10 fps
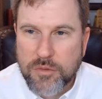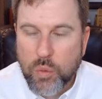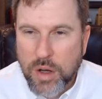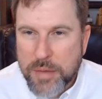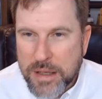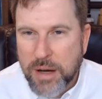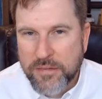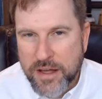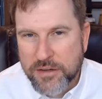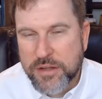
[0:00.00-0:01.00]
What I mean by
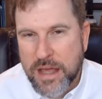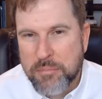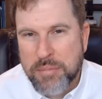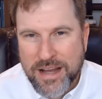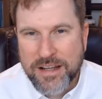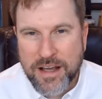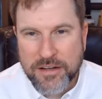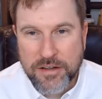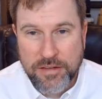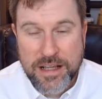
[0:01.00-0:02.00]
that is campaigning
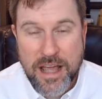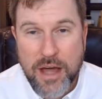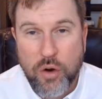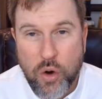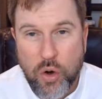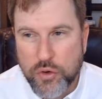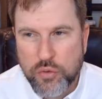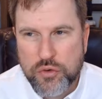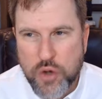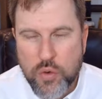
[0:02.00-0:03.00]
activity at all. No
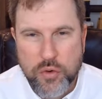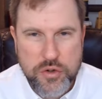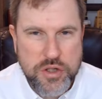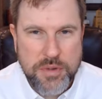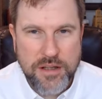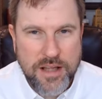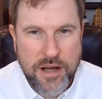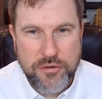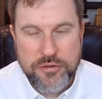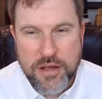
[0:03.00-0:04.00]
donor should be
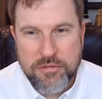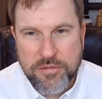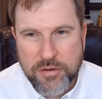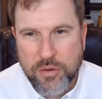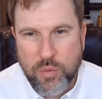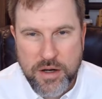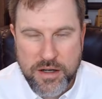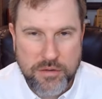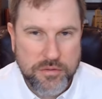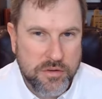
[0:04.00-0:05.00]
allowed to step foot in the White
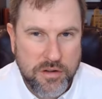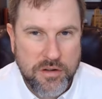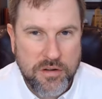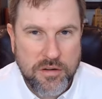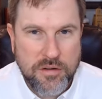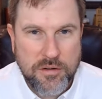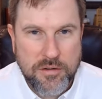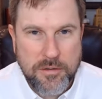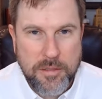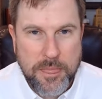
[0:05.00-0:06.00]
House.
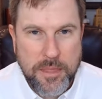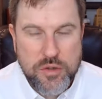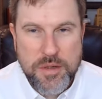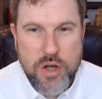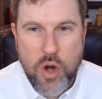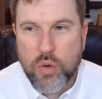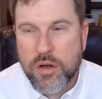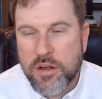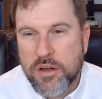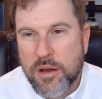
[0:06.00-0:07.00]
There should be no
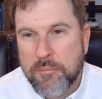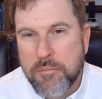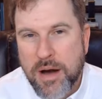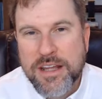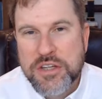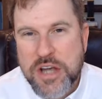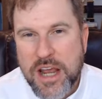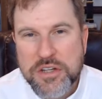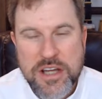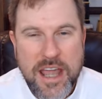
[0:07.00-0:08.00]
money
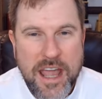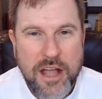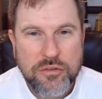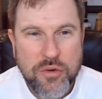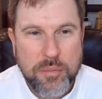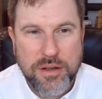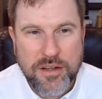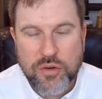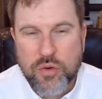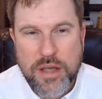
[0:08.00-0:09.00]
changing hands for
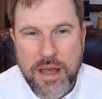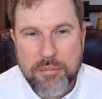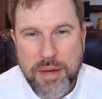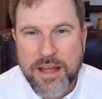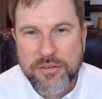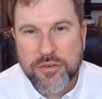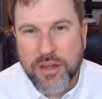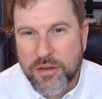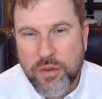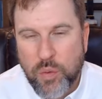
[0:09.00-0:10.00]
political campaigns
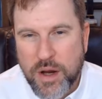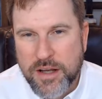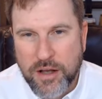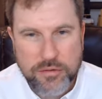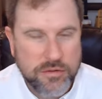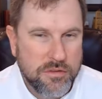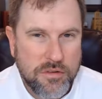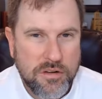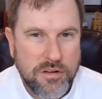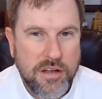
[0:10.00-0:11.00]
in the White House
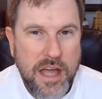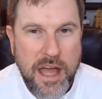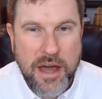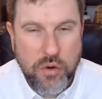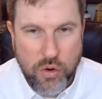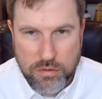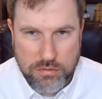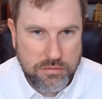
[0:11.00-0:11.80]
at all.